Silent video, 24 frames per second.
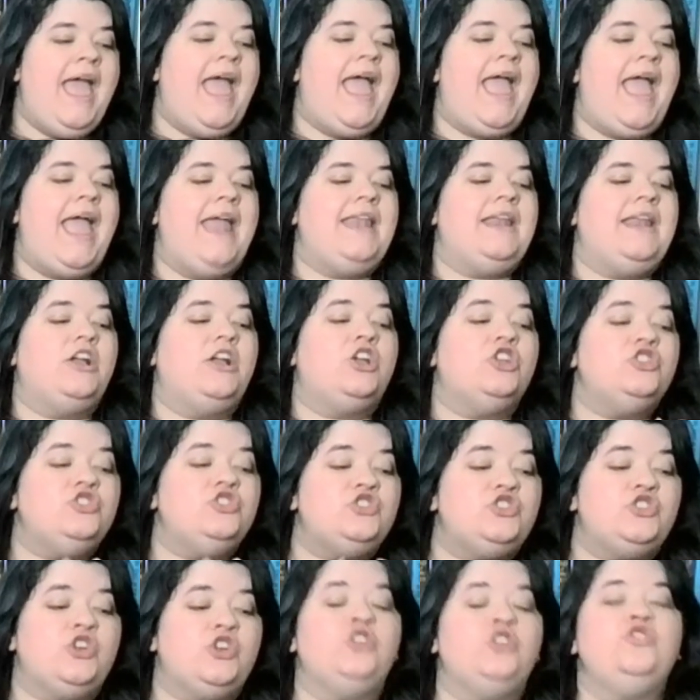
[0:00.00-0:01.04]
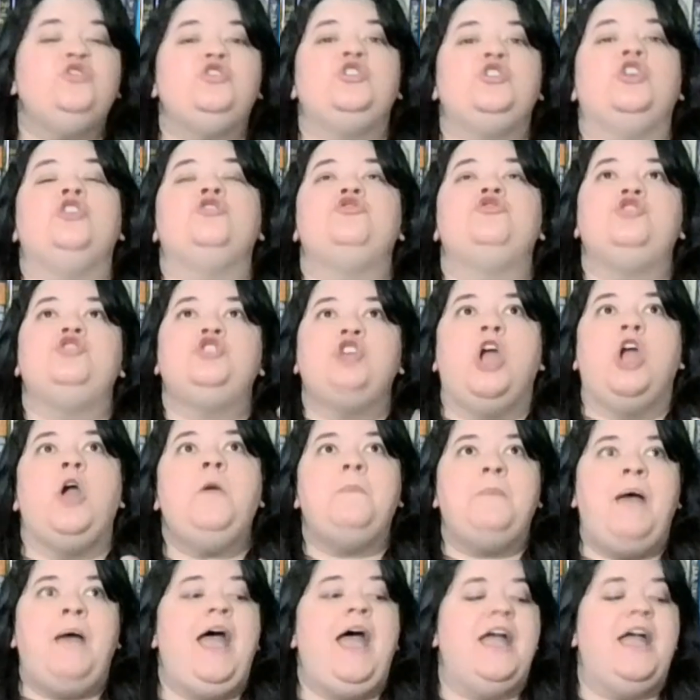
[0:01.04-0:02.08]
And it concerns her so
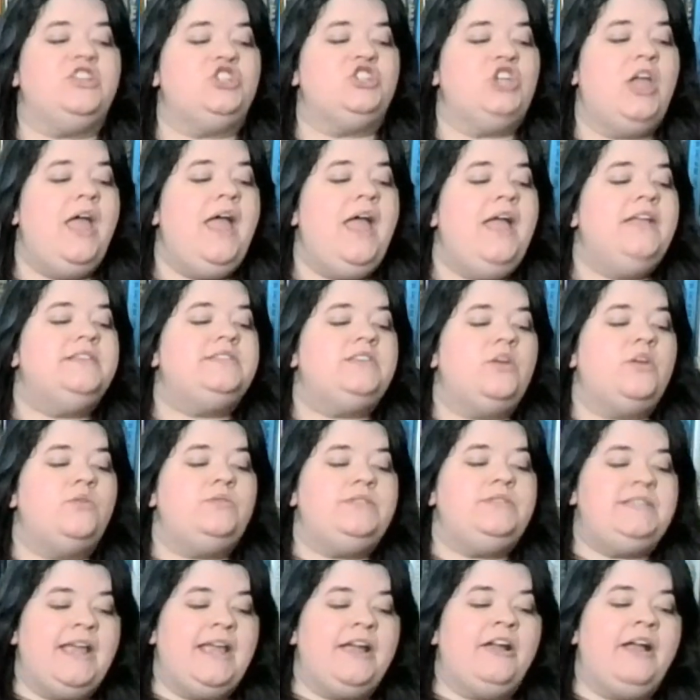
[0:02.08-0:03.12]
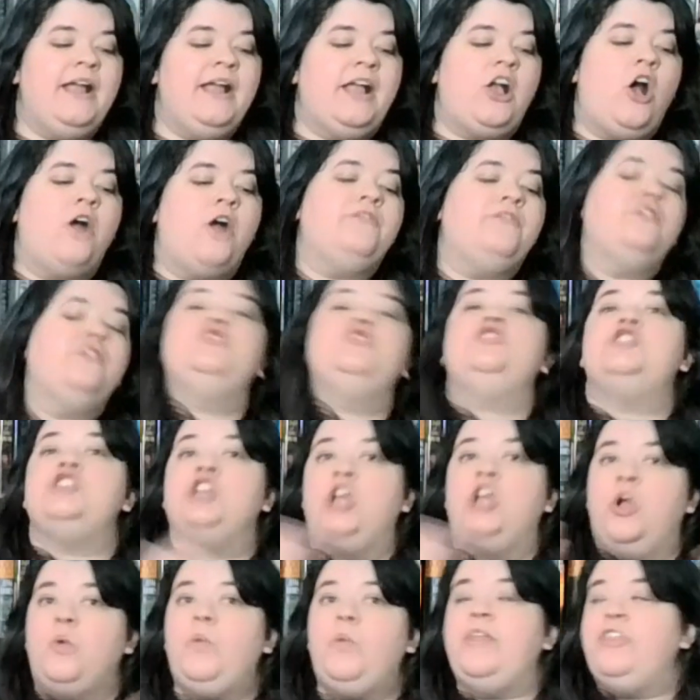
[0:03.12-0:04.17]
much. So Derek offers to
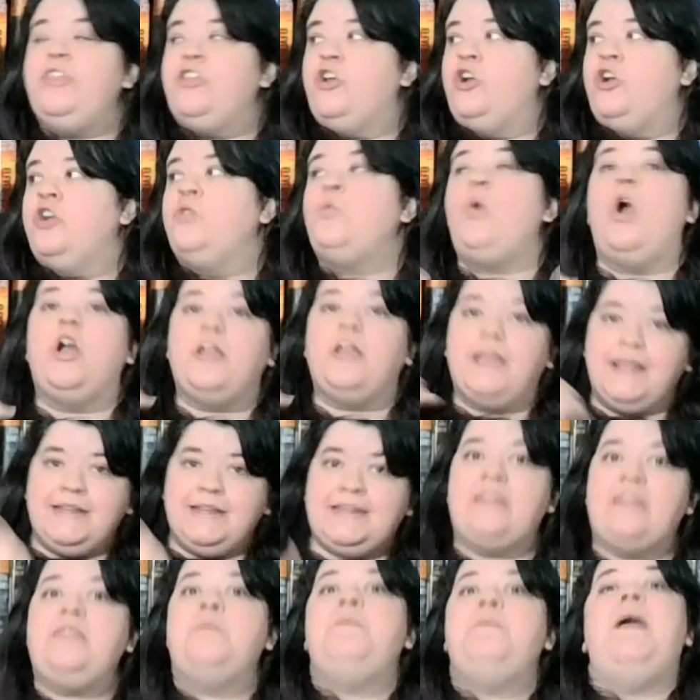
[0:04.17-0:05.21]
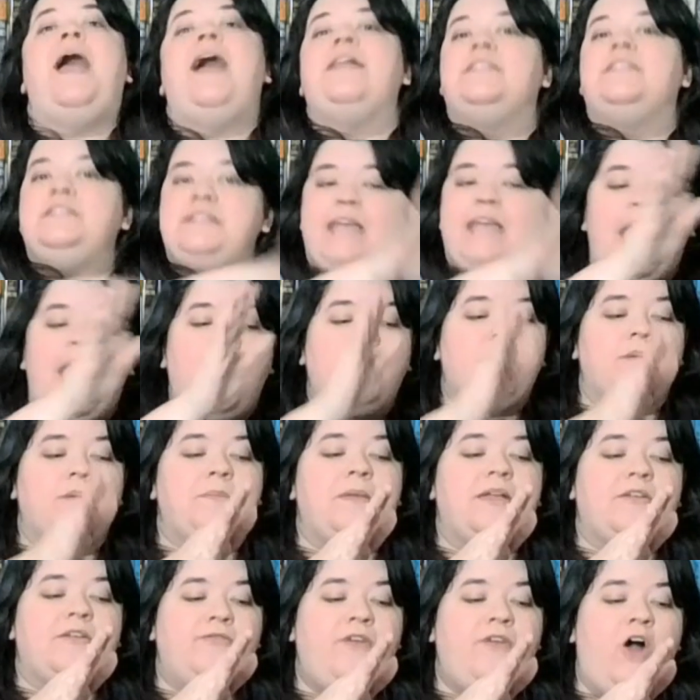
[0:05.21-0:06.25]
go with her walking down the path to
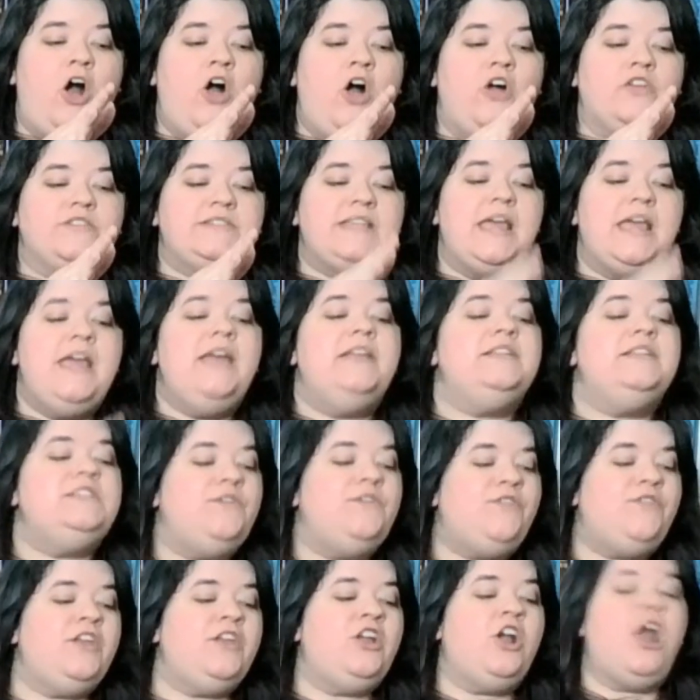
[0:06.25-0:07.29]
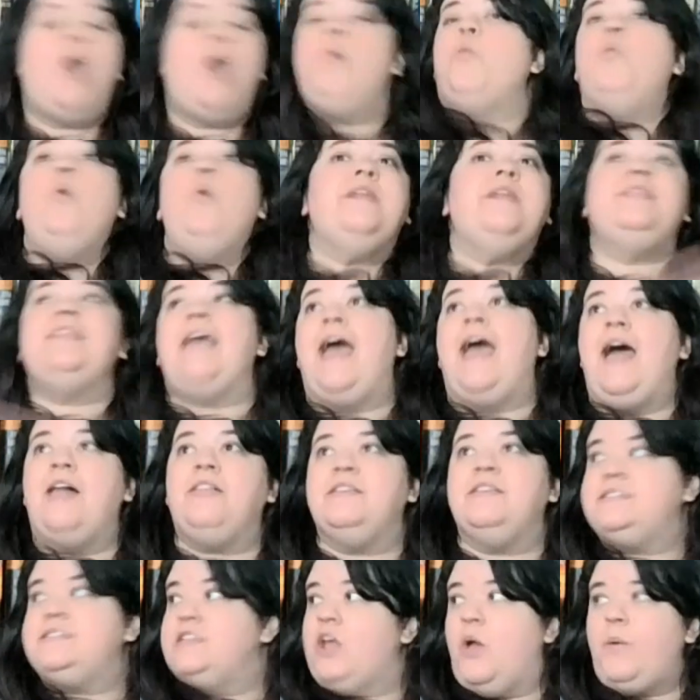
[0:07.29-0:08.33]
Alchemic Falls to figure out what the hell
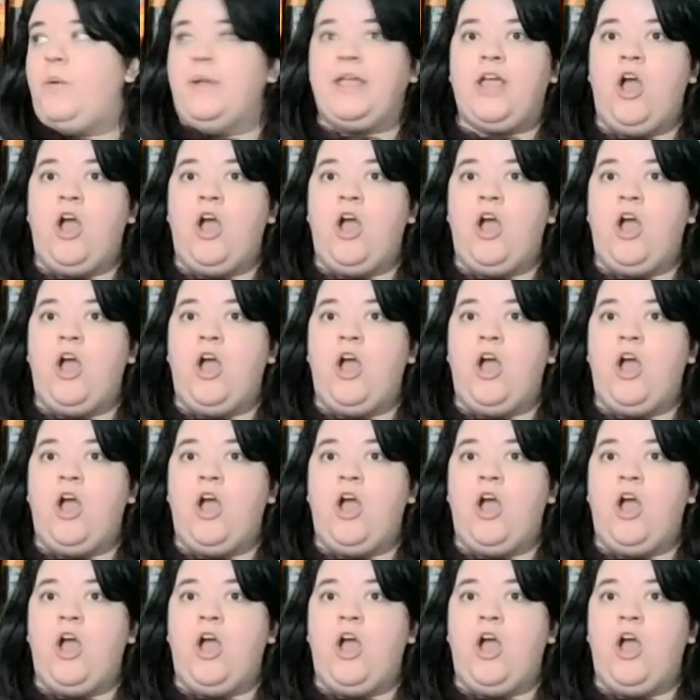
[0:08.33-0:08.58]
is going